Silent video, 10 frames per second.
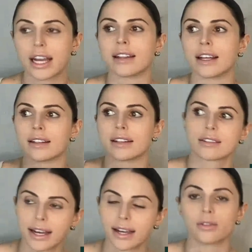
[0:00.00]
and then the
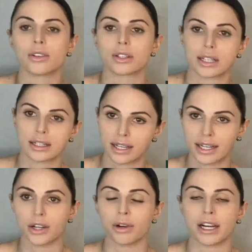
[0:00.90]
cycle just
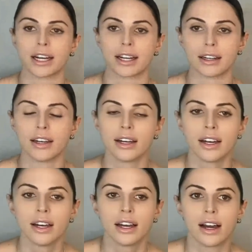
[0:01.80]
continuating.
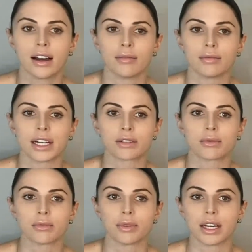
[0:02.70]
And
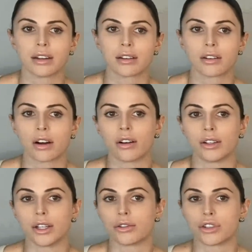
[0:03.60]
that's what we
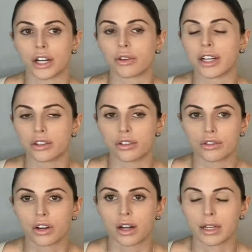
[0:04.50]
call,
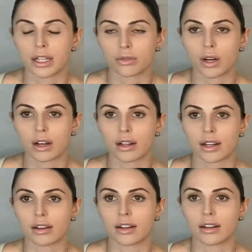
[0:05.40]
generational trauma as
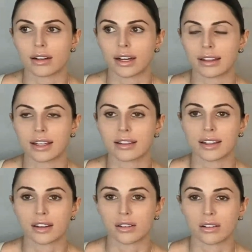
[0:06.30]
well. And I
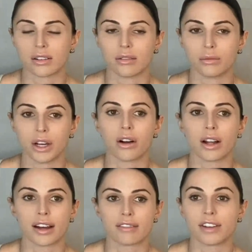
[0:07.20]
think that we
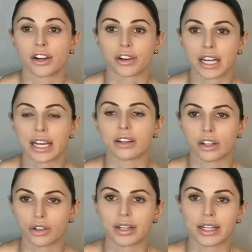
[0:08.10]
all have varying
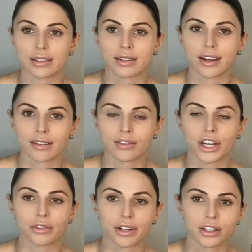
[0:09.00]
degrees of
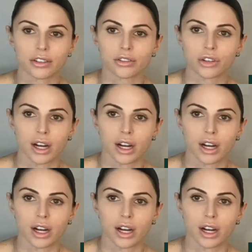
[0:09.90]
generational